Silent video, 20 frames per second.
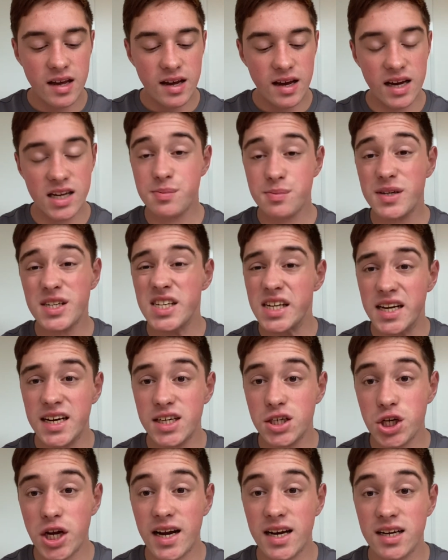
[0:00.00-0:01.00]
And it's basically
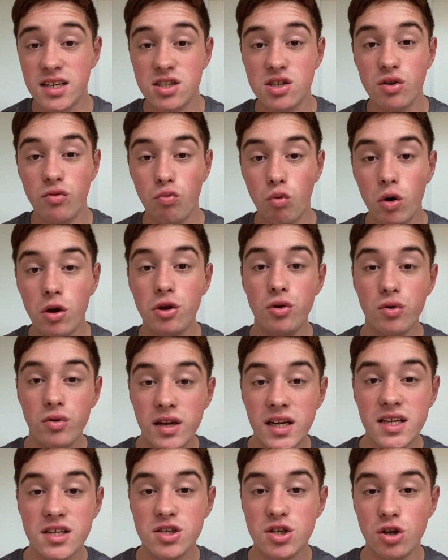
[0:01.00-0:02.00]
a checklist of what you
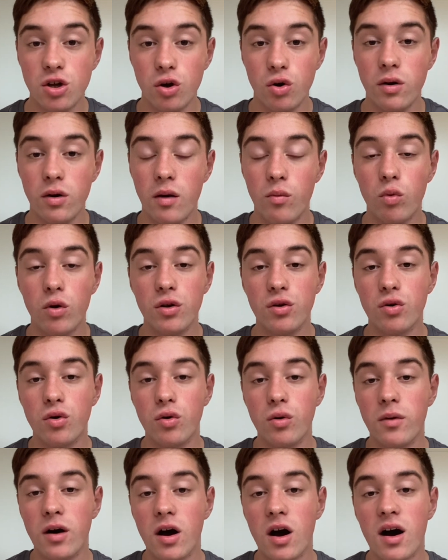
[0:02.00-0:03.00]
need to know and what
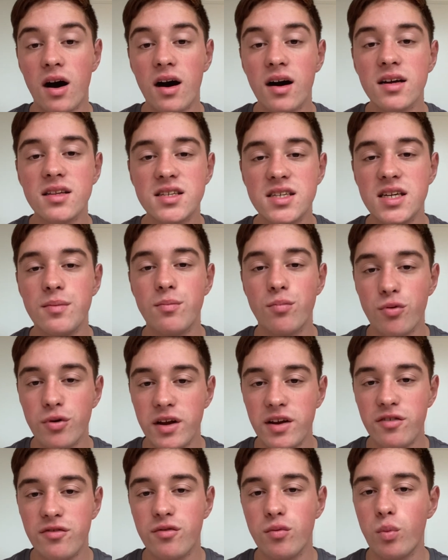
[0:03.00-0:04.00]
your RT
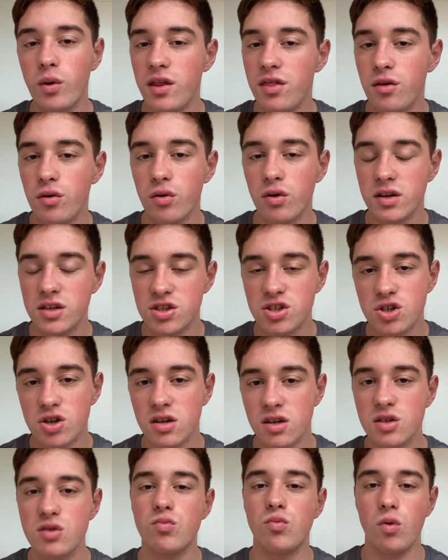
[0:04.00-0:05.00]
brief with your
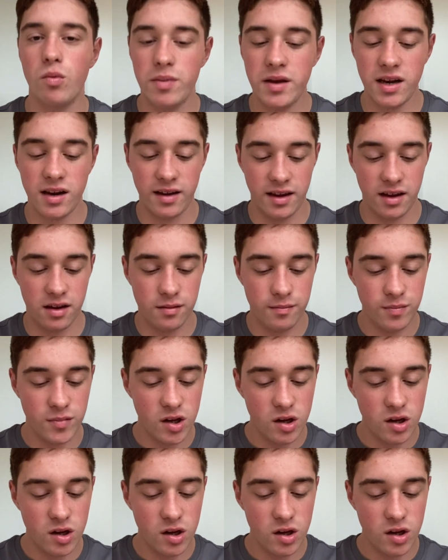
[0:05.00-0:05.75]
instructor will be like.